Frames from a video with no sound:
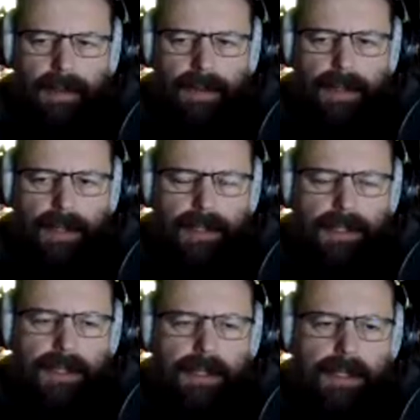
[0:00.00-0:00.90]

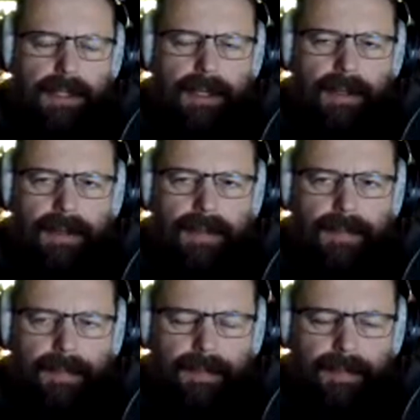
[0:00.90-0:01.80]
is a
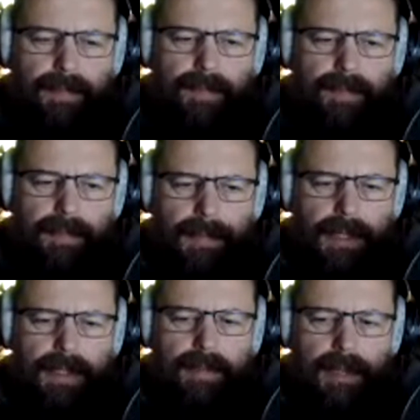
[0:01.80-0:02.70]

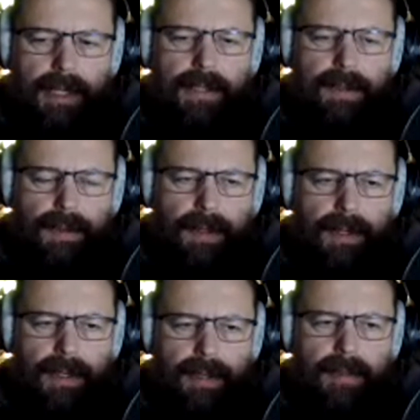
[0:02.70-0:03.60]
major
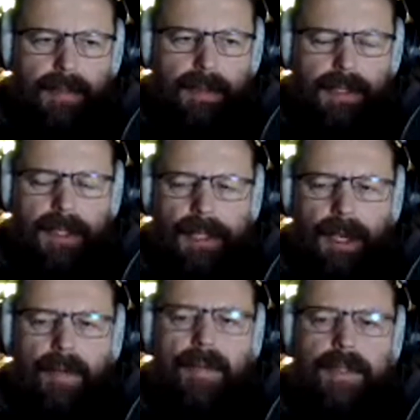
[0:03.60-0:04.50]
thing. It's
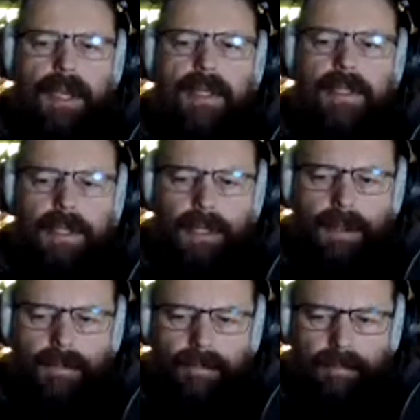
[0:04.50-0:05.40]
life-changing.
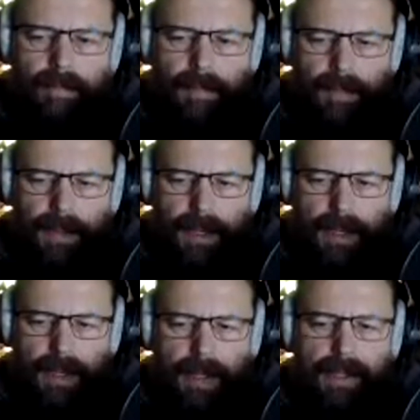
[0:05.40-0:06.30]

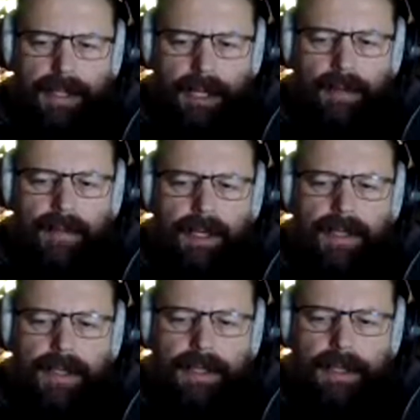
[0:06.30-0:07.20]
It's
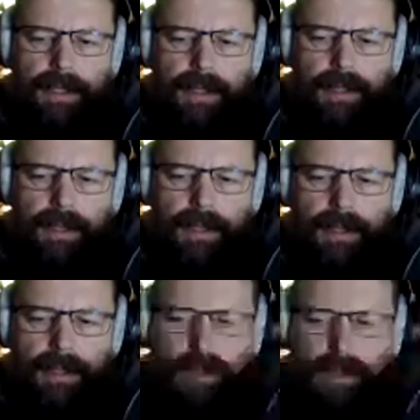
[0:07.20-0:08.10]
life-changing.
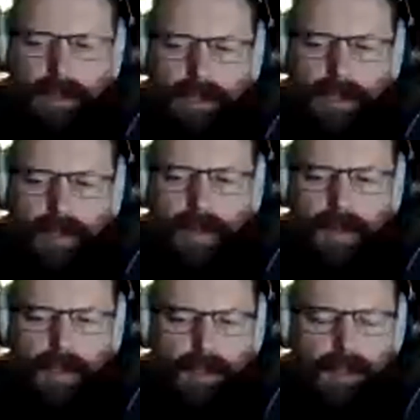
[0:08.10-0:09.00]
So of
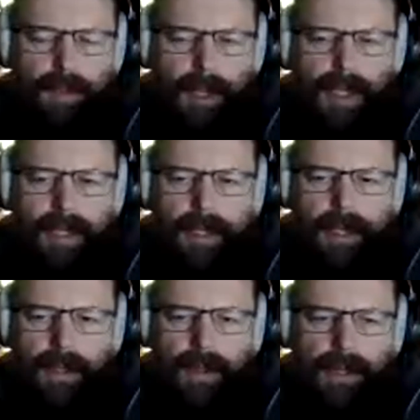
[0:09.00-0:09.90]
course you should make the
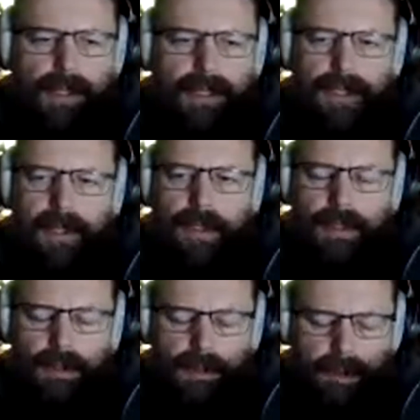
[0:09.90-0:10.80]
calculations. You
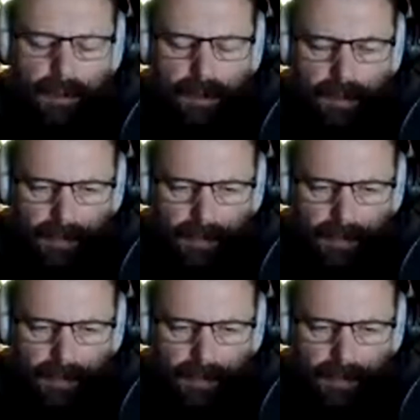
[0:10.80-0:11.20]
should